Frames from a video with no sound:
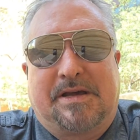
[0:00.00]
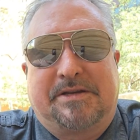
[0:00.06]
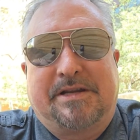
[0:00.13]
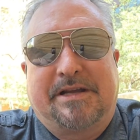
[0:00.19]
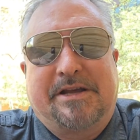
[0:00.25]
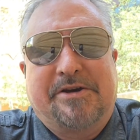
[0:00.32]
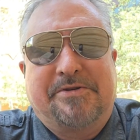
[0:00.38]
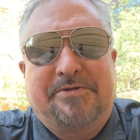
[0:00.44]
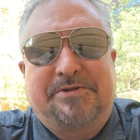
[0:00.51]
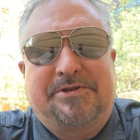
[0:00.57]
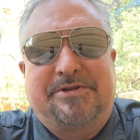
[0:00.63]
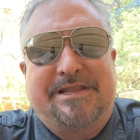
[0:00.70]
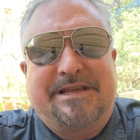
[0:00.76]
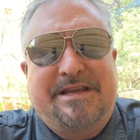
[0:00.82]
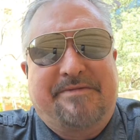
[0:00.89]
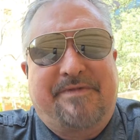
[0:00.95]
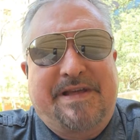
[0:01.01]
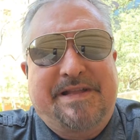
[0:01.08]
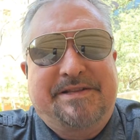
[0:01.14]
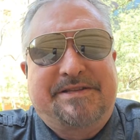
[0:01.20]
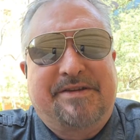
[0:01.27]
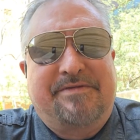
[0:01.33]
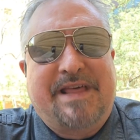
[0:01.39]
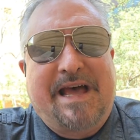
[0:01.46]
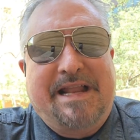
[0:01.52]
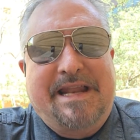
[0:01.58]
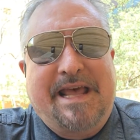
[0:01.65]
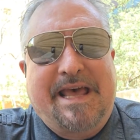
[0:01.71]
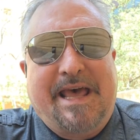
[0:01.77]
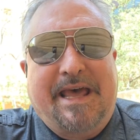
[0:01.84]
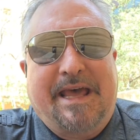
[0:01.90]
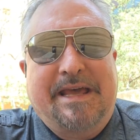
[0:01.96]
goes to the events of that
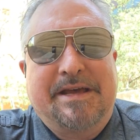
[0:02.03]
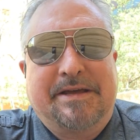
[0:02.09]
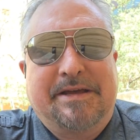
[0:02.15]
day.